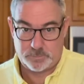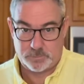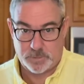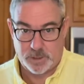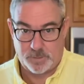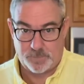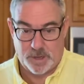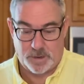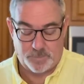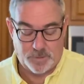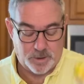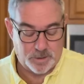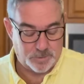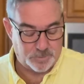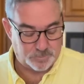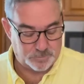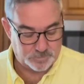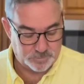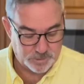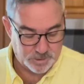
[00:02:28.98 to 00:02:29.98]
I make my
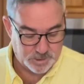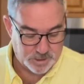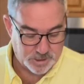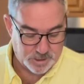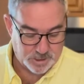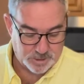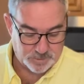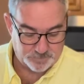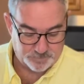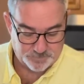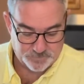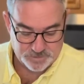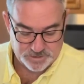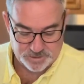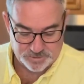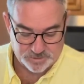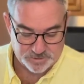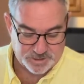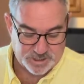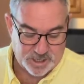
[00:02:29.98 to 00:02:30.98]
own
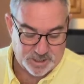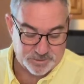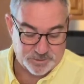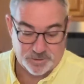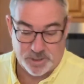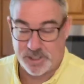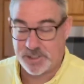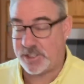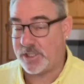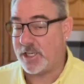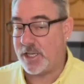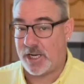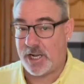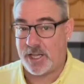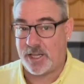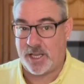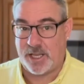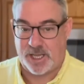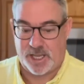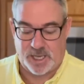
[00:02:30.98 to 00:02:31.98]
Caesar salad dressing, and I
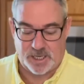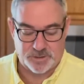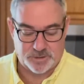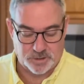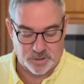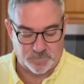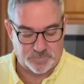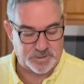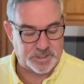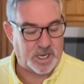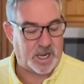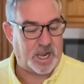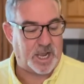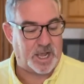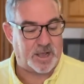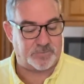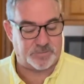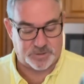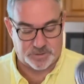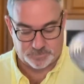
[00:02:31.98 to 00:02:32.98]
like anchovies. I
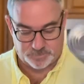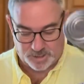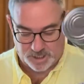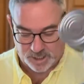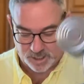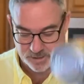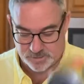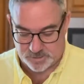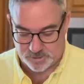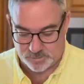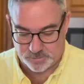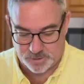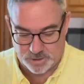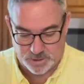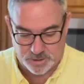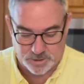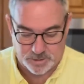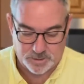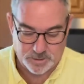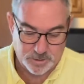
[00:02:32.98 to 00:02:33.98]
have some canned
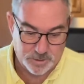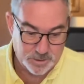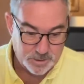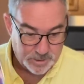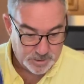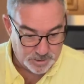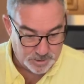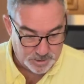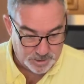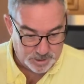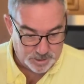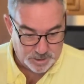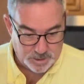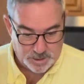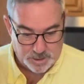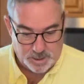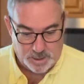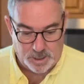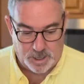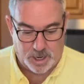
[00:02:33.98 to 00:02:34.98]
tuna,
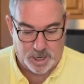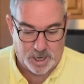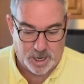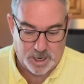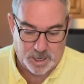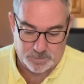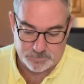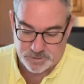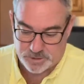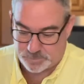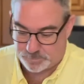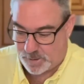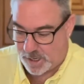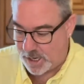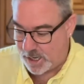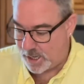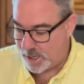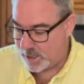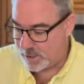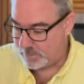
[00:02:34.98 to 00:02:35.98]
ham,
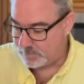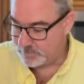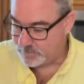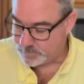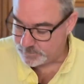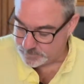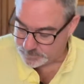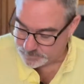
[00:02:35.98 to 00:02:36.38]
spam,